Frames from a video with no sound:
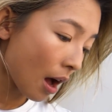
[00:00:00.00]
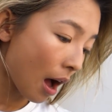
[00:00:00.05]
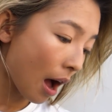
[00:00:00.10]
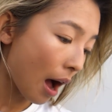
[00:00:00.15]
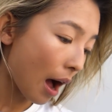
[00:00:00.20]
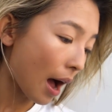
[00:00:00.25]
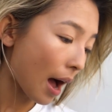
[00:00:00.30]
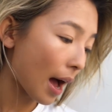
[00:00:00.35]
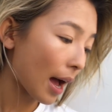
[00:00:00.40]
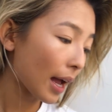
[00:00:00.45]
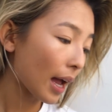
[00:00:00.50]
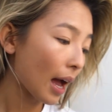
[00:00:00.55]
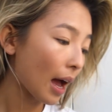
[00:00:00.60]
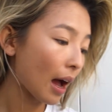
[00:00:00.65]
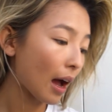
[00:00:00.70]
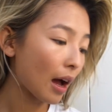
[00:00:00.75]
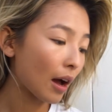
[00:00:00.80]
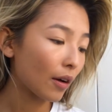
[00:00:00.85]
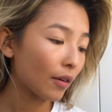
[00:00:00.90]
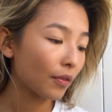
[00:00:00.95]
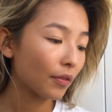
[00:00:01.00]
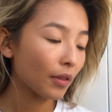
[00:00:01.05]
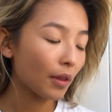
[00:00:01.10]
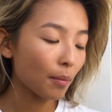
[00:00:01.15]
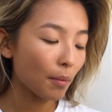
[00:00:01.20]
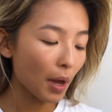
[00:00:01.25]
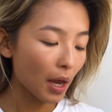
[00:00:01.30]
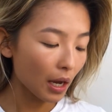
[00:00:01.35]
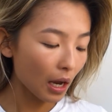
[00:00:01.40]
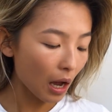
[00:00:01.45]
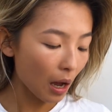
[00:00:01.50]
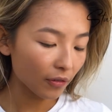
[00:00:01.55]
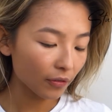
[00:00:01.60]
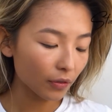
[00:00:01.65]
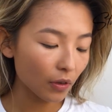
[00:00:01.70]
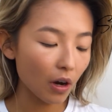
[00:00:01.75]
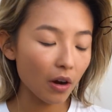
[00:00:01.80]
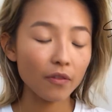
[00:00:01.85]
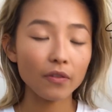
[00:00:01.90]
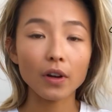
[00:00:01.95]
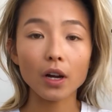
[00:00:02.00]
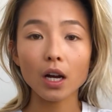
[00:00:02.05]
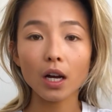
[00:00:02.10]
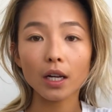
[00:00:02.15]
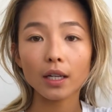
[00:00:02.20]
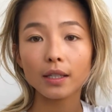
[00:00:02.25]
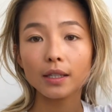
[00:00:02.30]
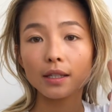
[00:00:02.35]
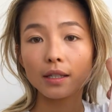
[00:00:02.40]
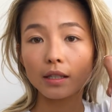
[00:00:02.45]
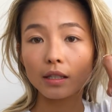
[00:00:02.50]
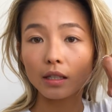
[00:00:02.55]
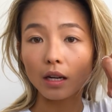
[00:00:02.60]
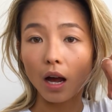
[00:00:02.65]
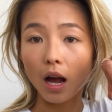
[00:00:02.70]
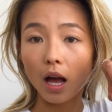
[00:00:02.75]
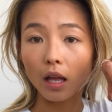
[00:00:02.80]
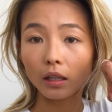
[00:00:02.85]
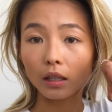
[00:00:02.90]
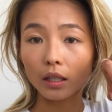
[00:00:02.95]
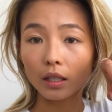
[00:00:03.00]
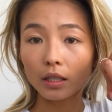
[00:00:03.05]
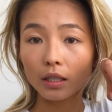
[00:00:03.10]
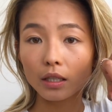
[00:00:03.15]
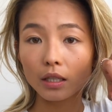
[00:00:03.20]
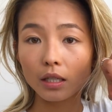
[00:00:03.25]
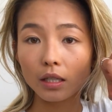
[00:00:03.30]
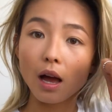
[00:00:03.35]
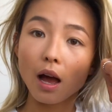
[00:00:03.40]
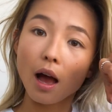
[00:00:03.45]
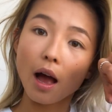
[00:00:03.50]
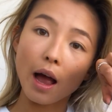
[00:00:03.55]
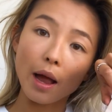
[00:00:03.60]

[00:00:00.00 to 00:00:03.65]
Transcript: I have the Makeup Forever Starlit eye